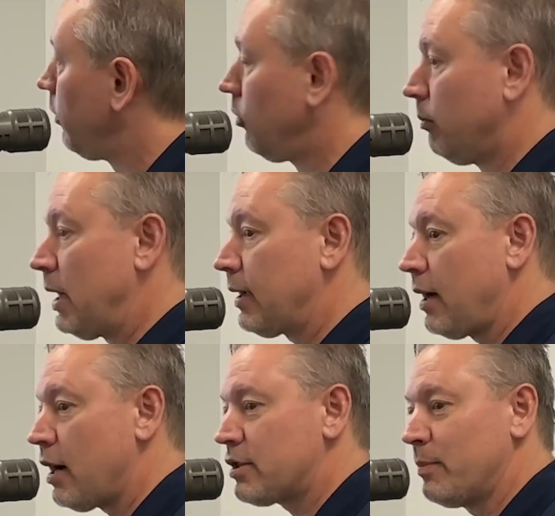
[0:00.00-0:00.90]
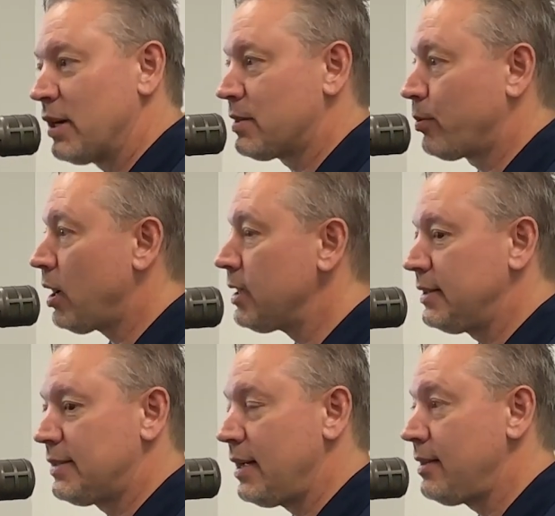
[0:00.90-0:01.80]
Well, my gosh, to my surprise,
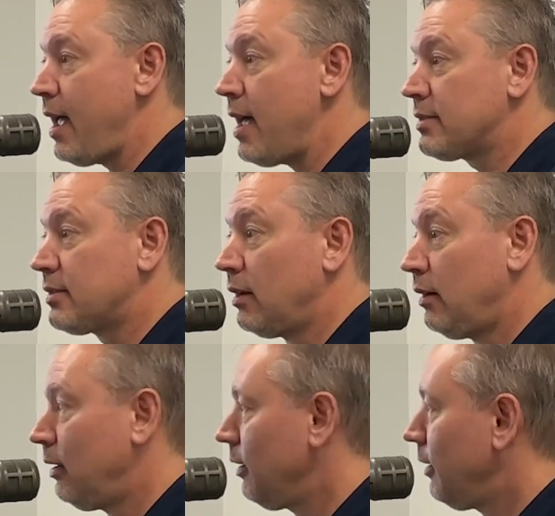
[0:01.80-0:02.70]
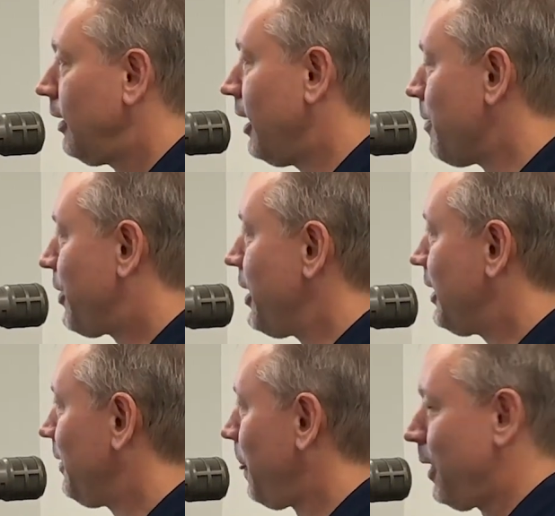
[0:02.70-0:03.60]
he said yes. And I'm
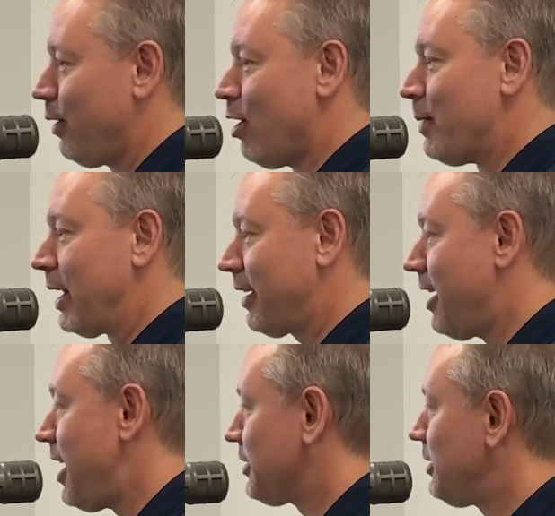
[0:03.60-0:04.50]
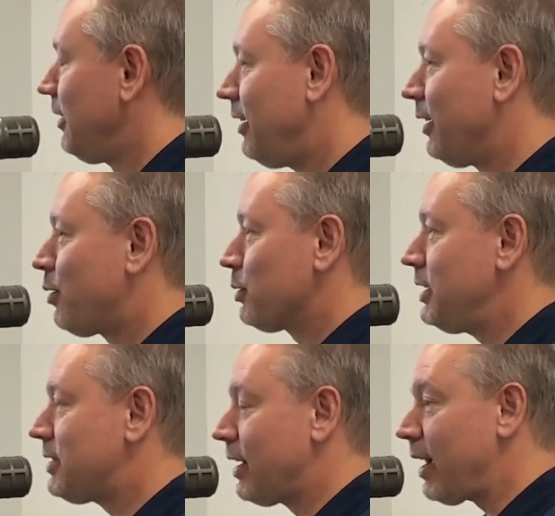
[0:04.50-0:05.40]
thinking, oh my gosh. And of course,
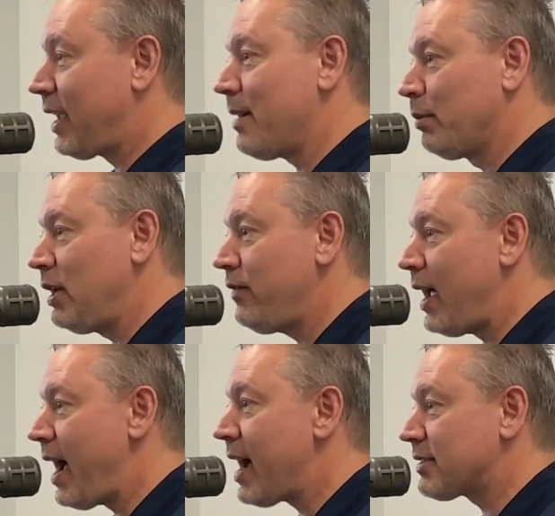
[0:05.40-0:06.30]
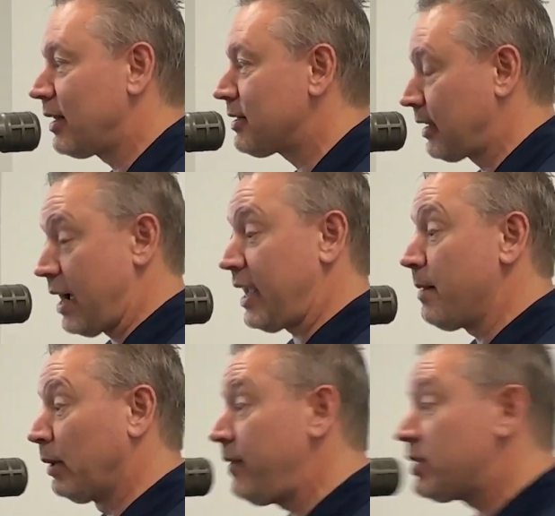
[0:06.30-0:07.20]
he said, I can't believe you asked. And I was like, I
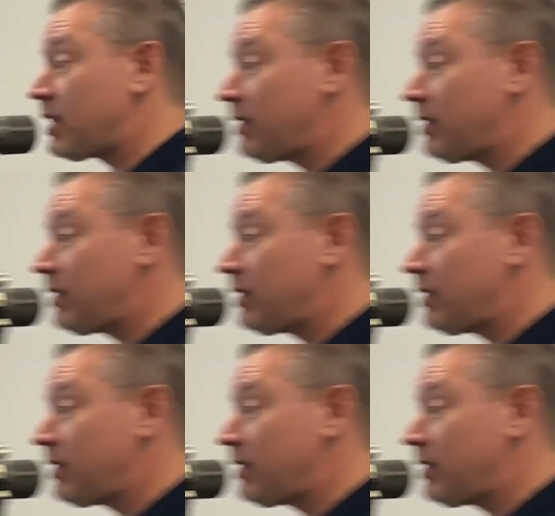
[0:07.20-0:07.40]
can't believe you said